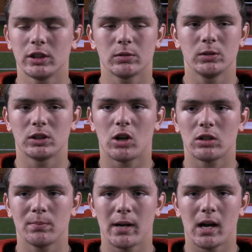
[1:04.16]
Ingram just
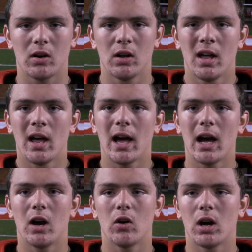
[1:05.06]
talked about
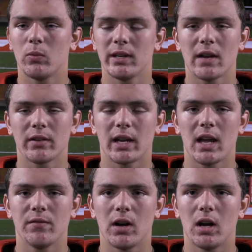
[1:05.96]
how we never
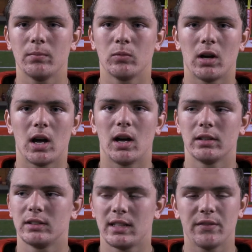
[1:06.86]
gave up.
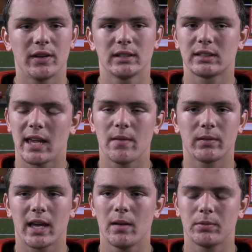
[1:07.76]
Defense
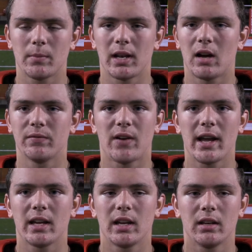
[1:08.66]
kept coming out and
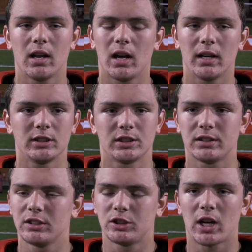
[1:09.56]
fighting, just
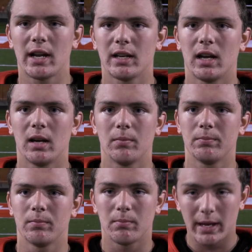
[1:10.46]
trying
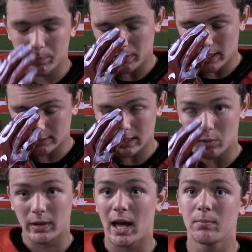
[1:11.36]
to make plays
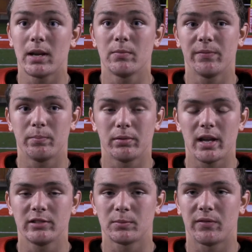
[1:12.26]
that we hadn't made
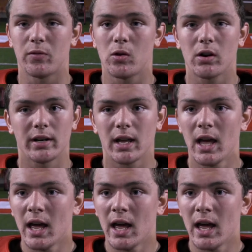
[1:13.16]
plays before, and